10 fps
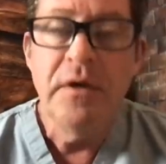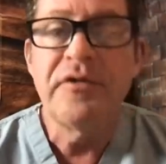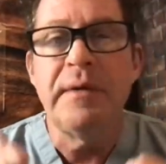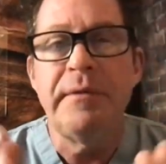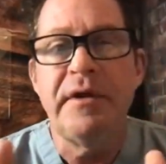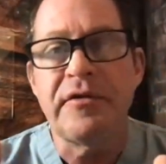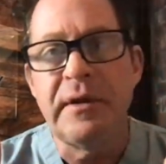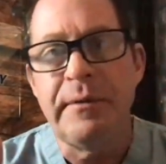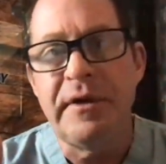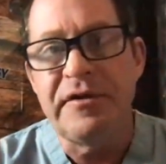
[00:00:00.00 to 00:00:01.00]
So let me,
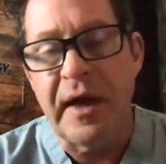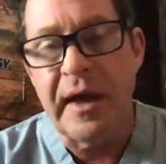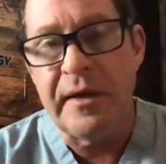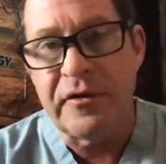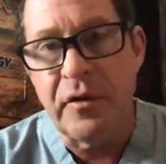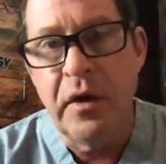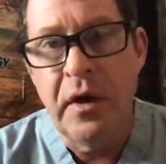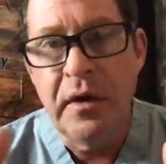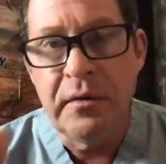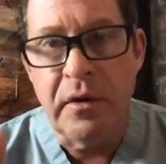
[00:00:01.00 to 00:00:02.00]
so let me say, so...
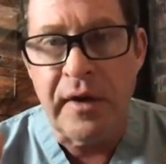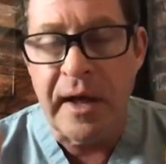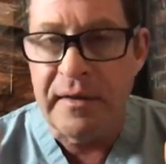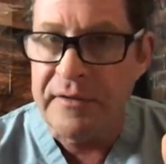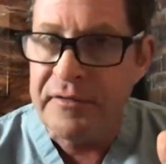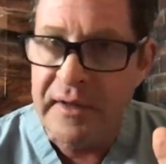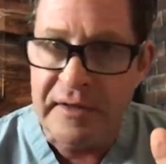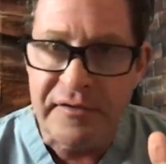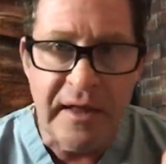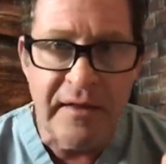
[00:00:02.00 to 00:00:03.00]
Okay, let's
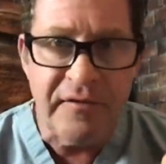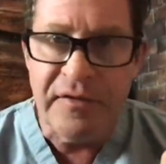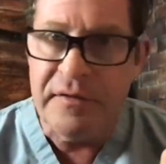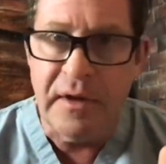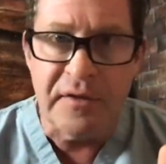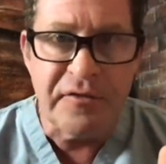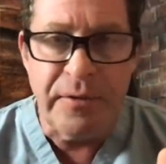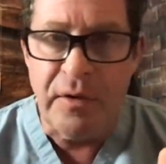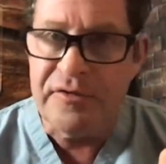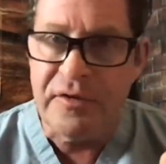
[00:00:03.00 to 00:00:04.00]
let's get into the nuts and
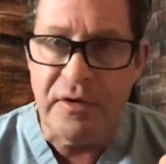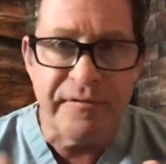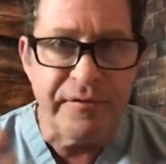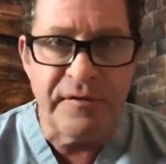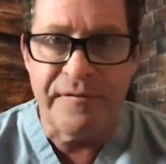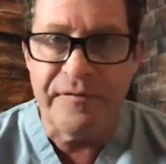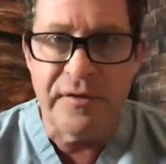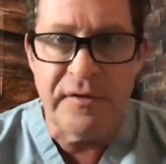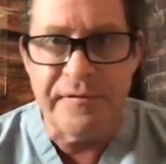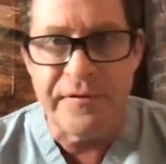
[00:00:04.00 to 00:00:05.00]
bolts here for the for
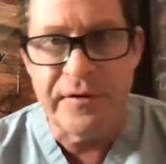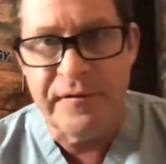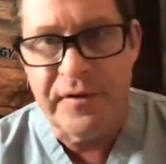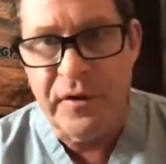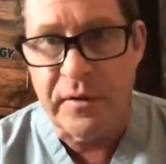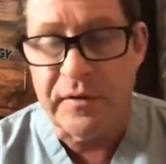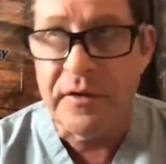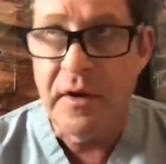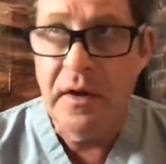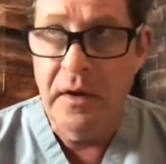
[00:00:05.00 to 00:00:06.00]
the for the
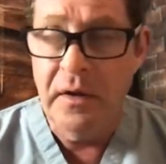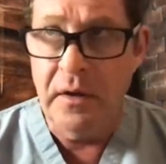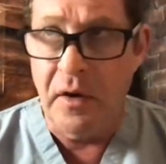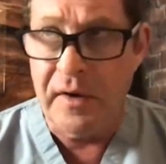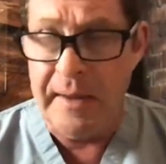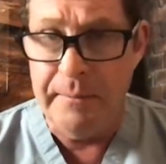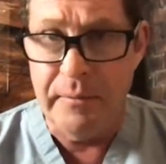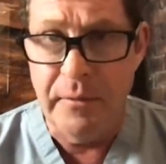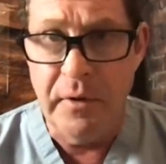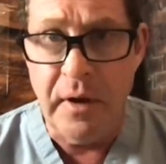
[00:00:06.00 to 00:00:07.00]
viewers. Okay,
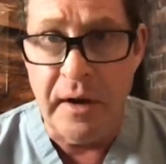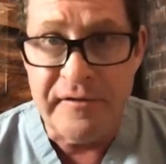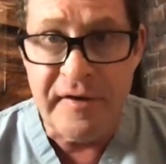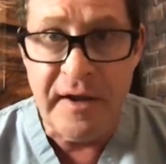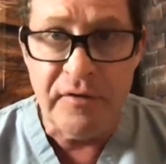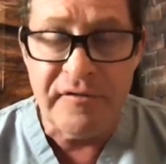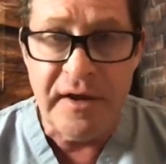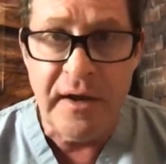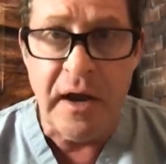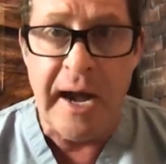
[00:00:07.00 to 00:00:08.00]
a T R
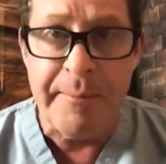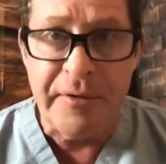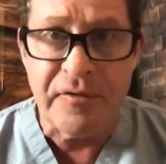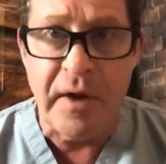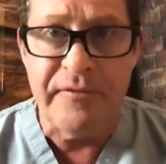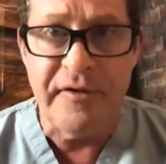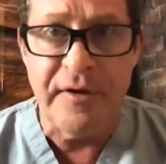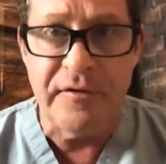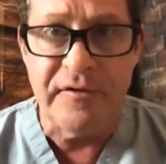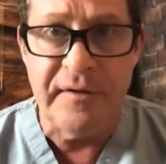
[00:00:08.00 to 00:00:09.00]
T. I prescribe
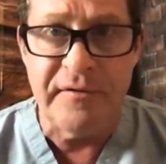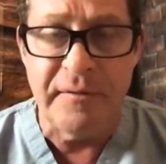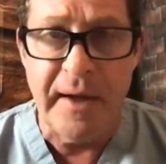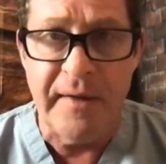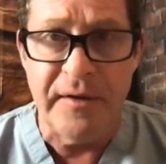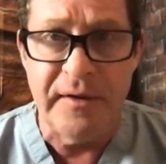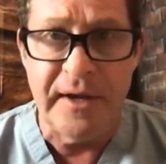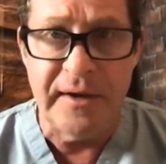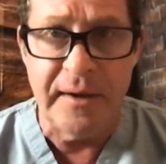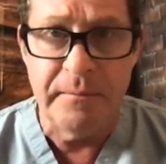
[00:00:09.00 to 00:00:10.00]
T R T to men that
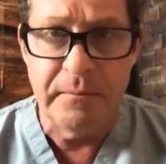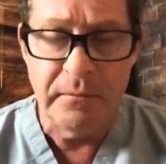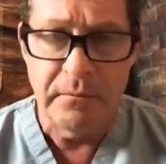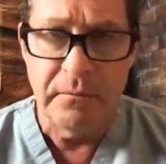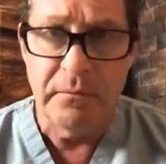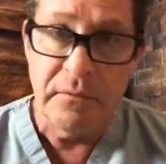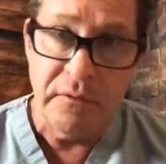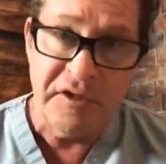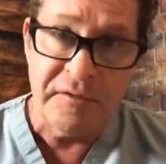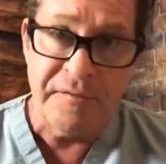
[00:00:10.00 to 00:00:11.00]
need it.
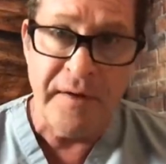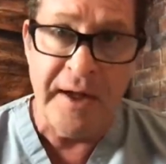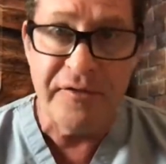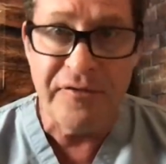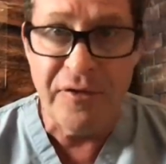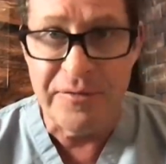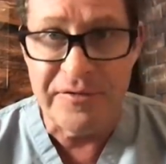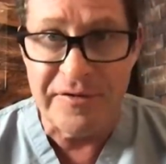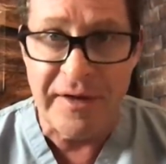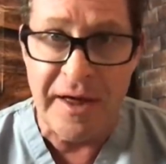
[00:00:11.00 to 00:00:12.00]
Let's define the terms.
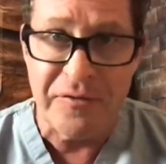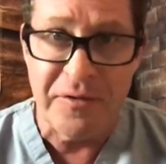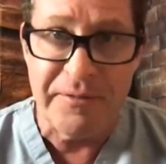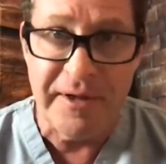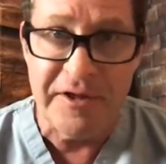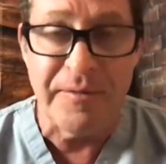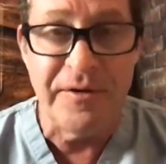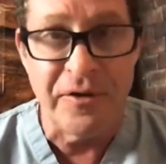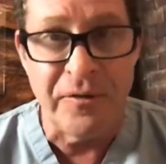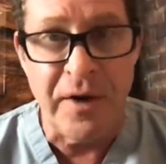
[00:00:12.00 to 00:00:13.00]
Testosterone
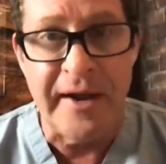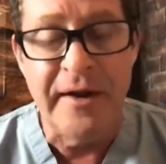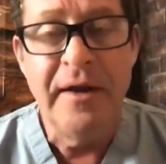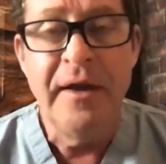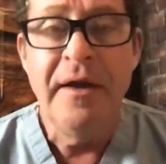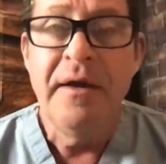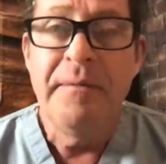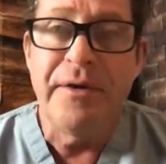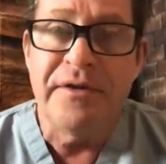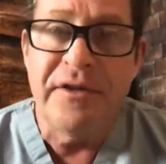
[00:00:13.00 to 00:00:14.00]
replacement. You're right,
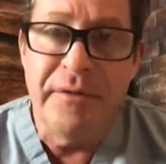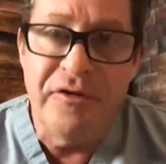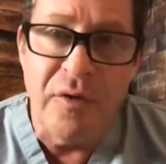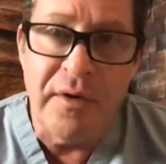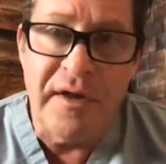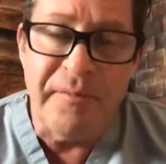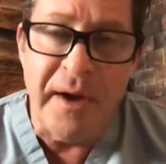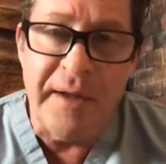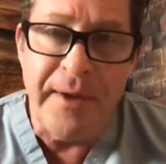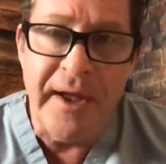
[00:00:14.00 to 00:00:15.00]
but the majority of
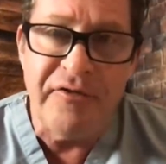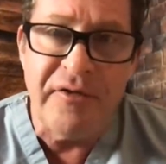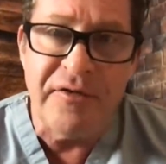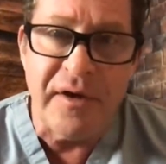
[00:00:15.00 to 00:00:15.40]
my patients that